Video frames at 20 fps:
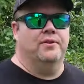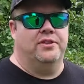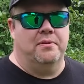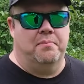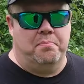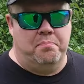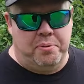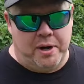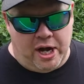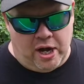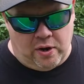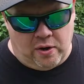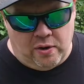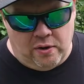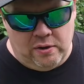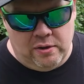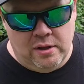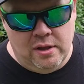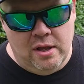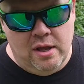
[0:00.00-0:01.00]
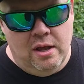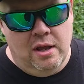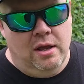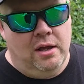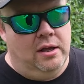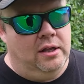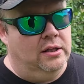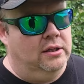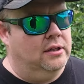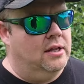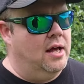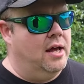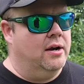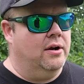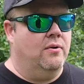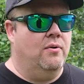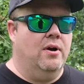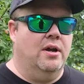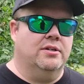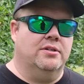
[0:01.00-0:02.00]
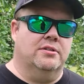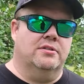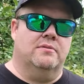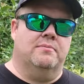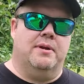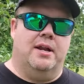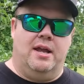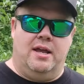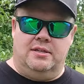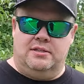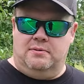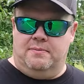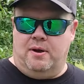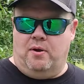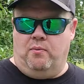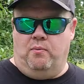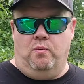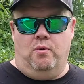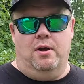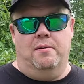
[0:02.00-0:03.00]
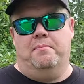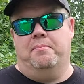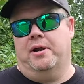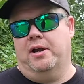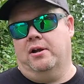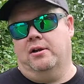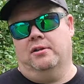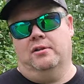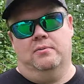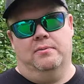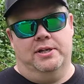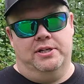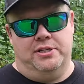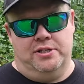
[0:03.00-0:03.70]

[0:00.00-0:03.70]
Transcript: with the barrel. A lot of questions have been asked about what barrel are we